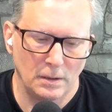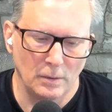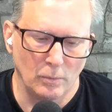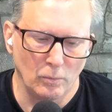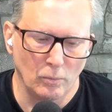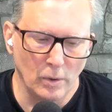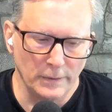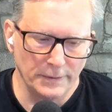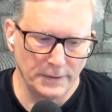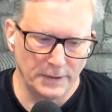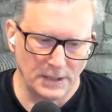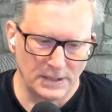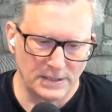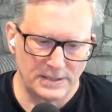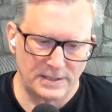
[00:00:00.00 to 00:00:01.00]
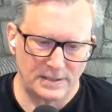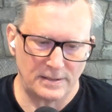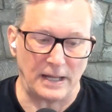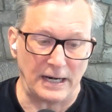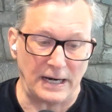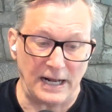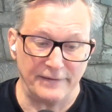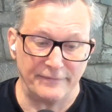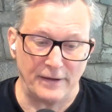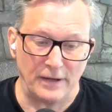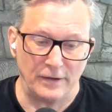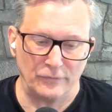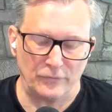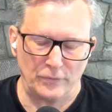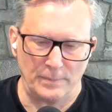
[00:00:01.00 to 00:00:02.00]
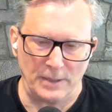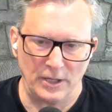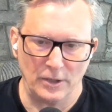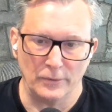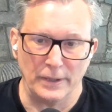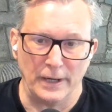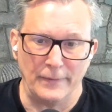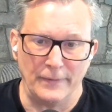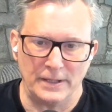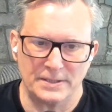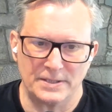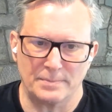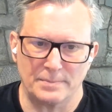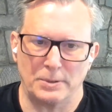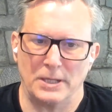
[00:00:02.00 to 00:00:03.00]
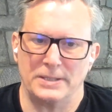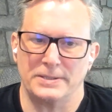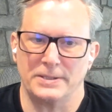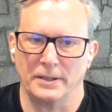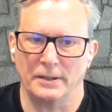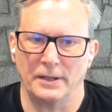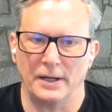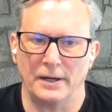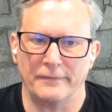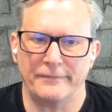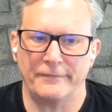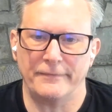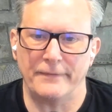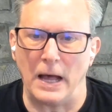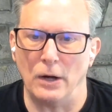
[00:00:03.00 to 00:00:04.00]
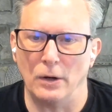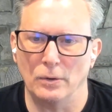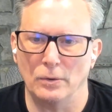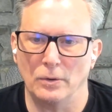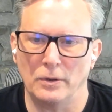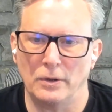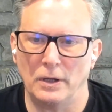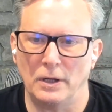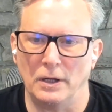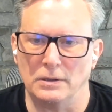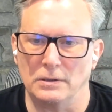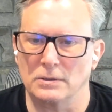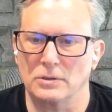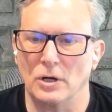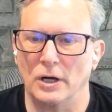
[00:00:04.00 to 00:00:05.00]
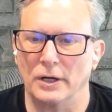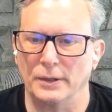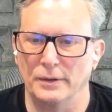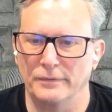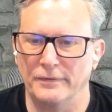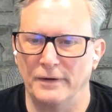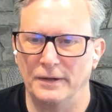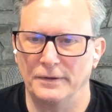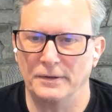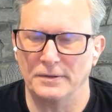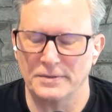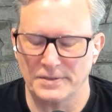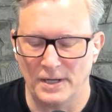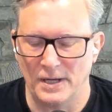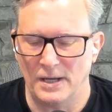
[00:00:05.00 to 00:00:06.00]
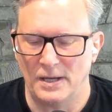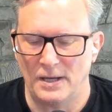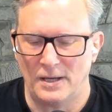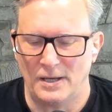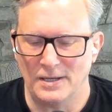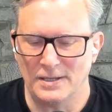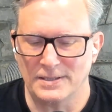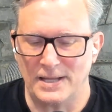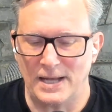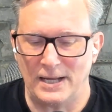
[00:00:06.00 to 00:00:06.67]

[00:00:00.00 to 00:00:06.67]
you know one of the things that i found through my own and then surprisingly i found in talking with others is